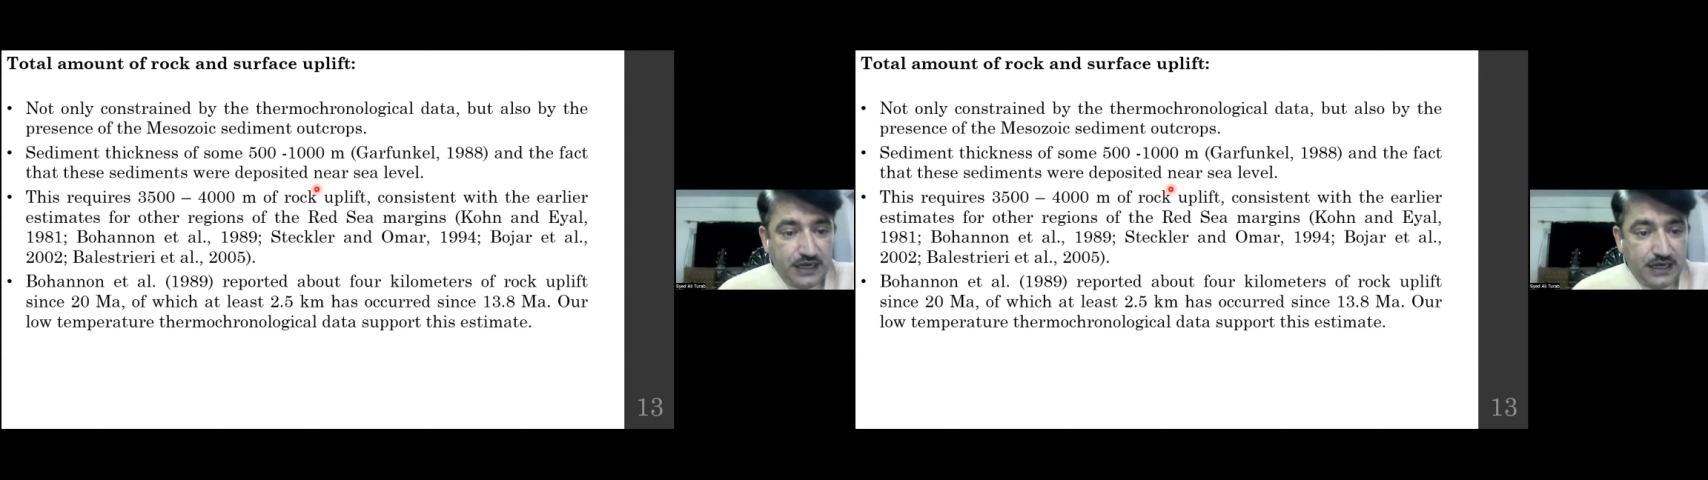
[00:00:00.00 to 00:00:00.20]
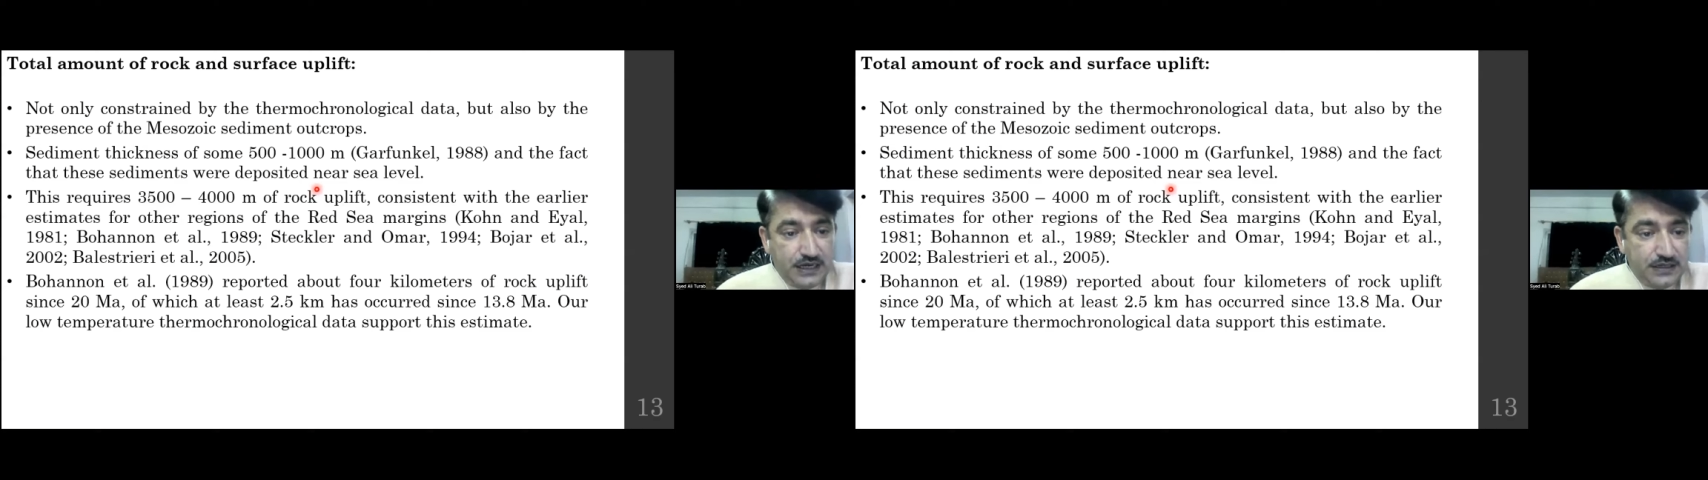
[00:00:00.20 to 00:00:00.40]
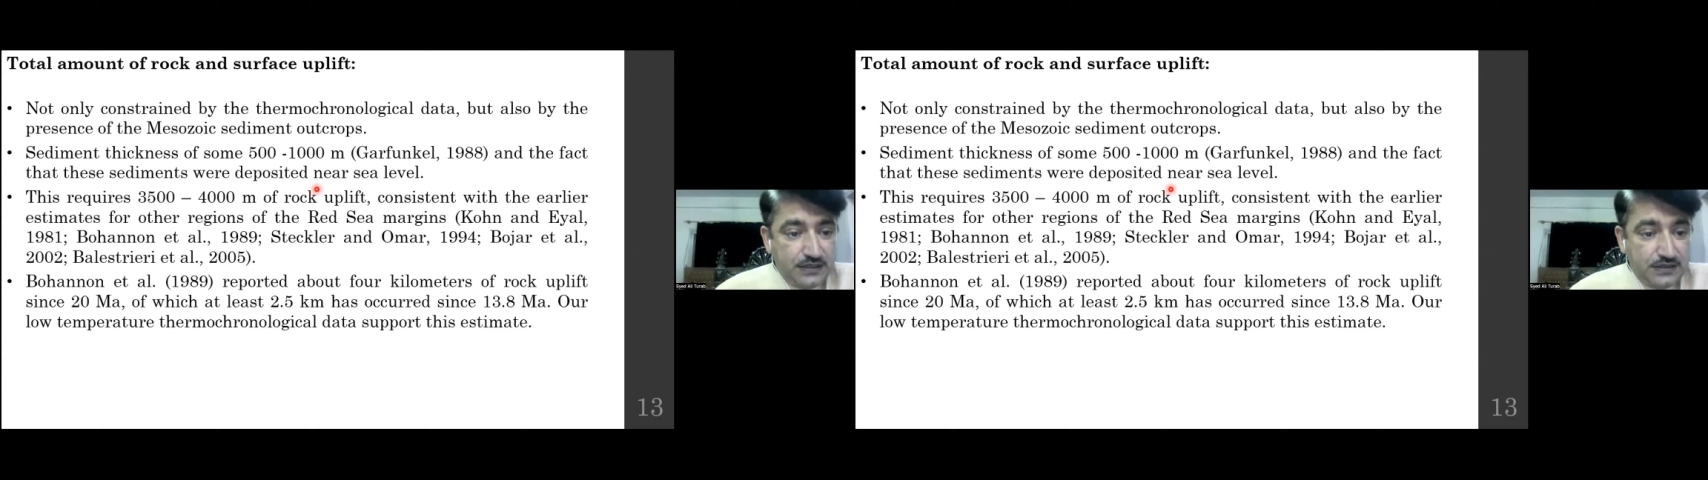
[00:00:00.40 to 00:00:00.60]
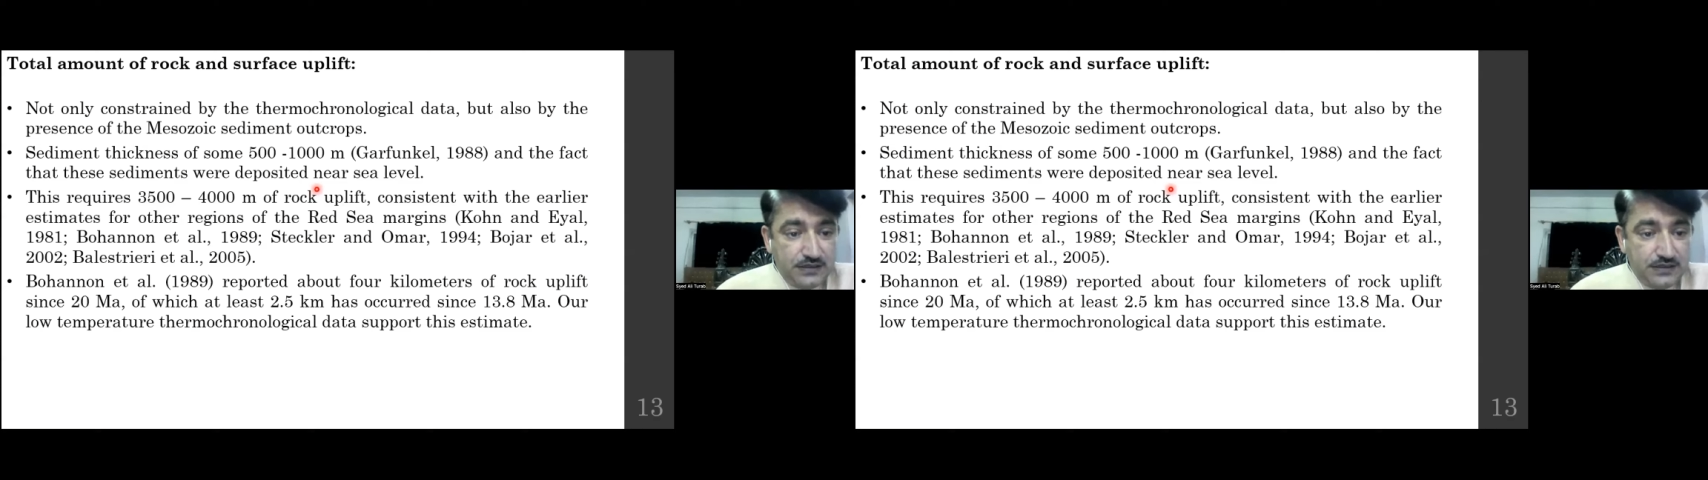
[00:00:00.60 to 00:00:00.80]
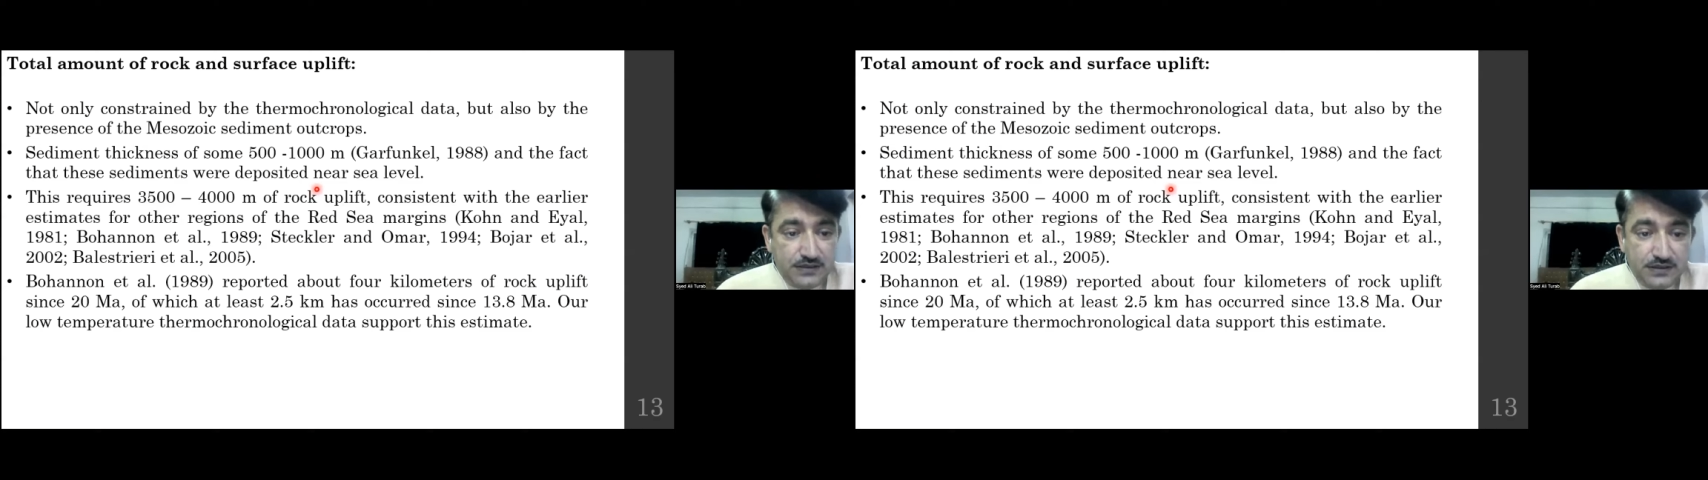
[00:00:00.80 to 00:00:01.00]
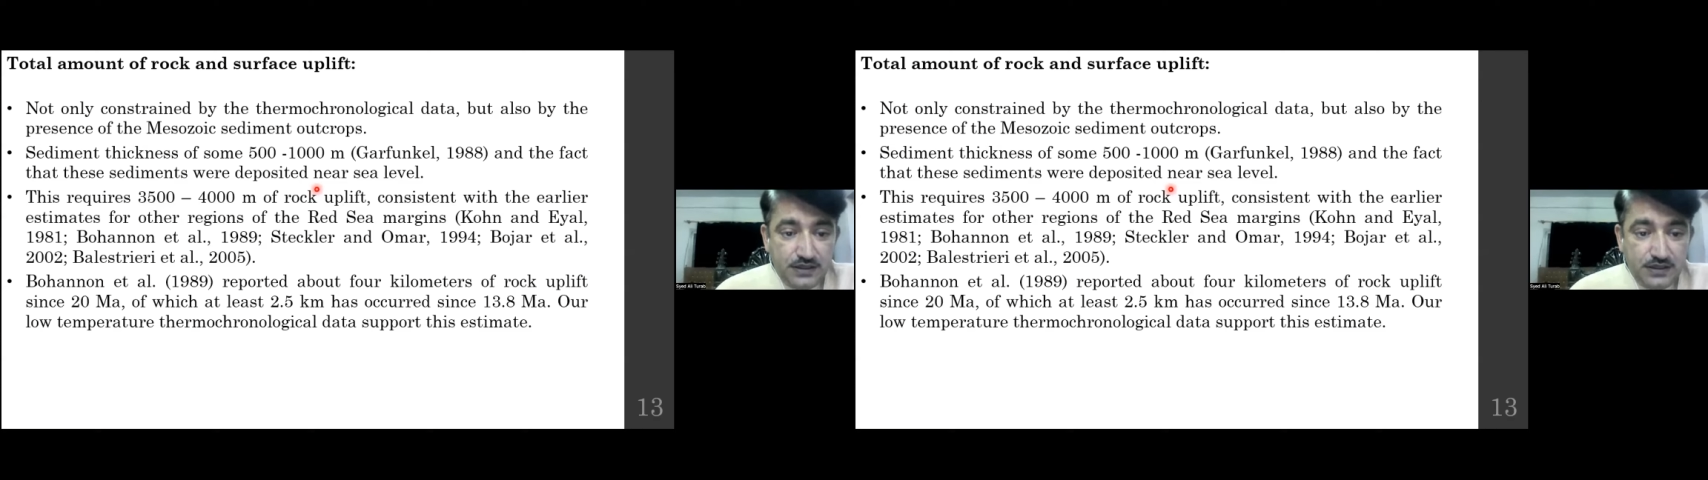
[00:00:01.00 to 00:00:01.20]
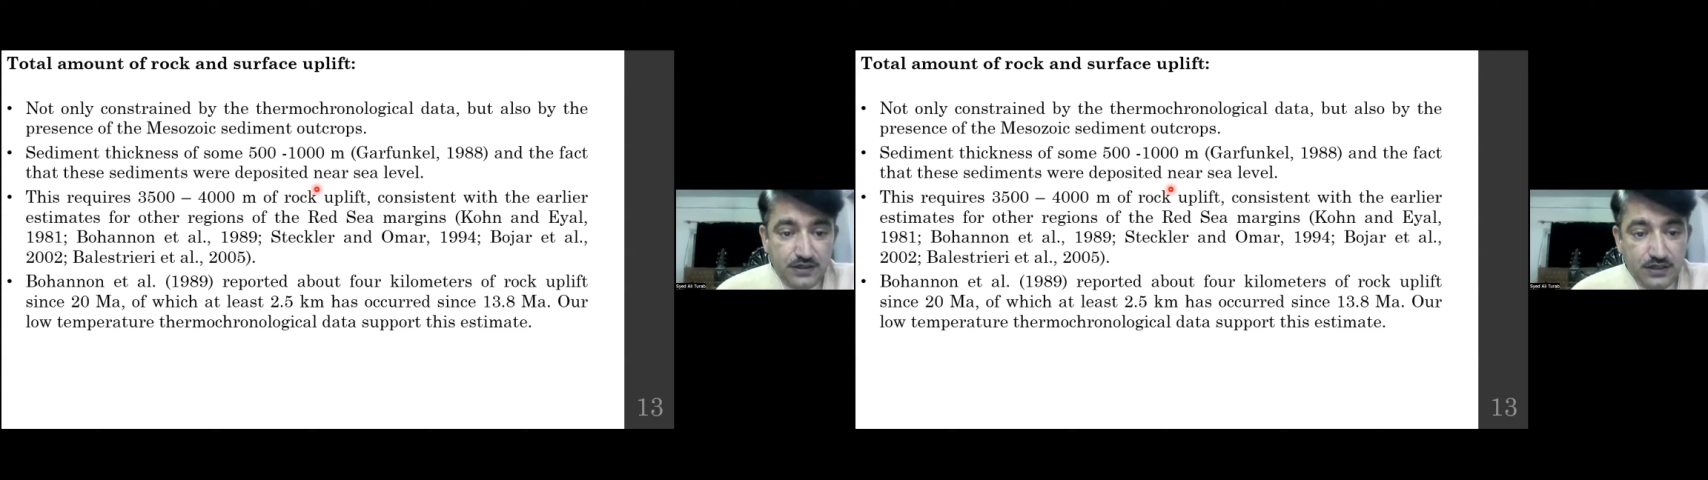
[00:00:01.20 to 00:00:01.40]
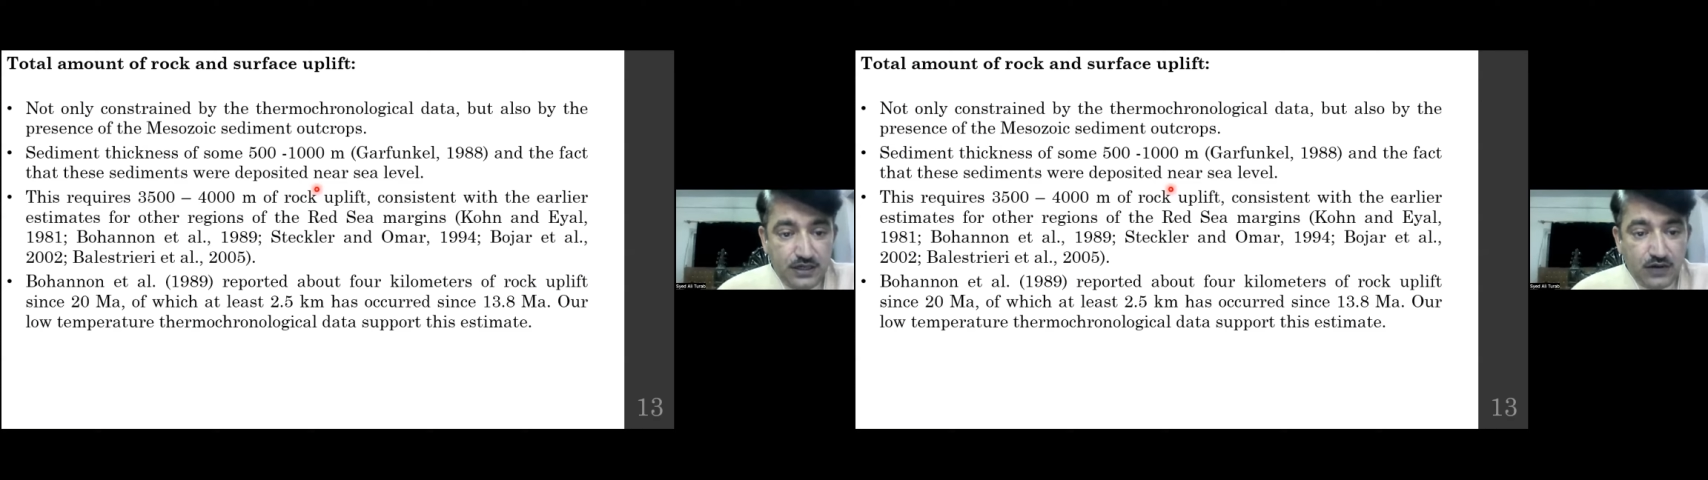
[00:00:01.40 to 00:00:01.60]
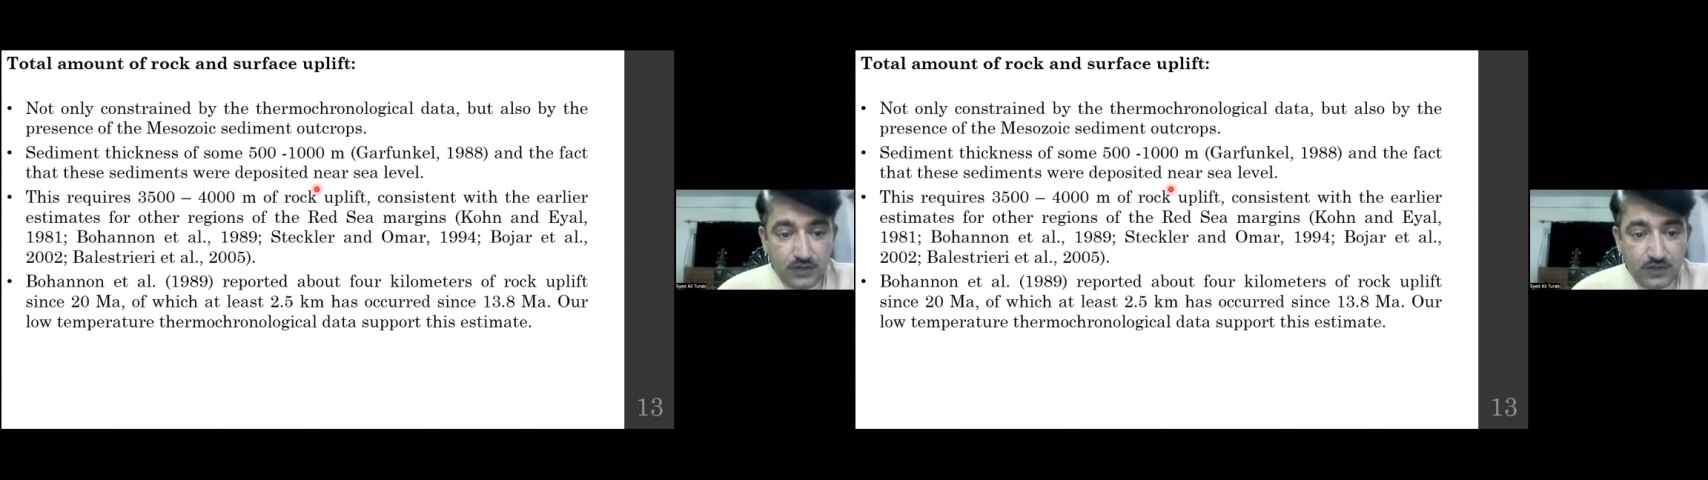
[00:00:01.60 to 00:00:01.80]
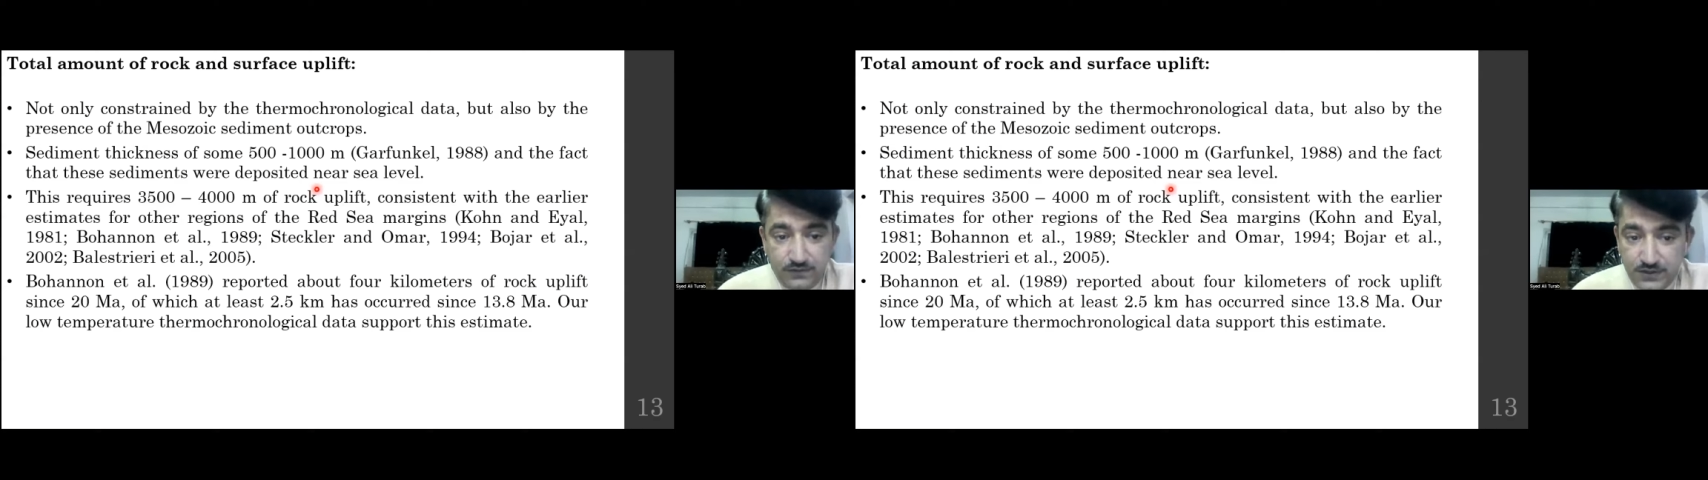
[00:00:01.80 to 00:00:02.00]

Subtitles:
and out of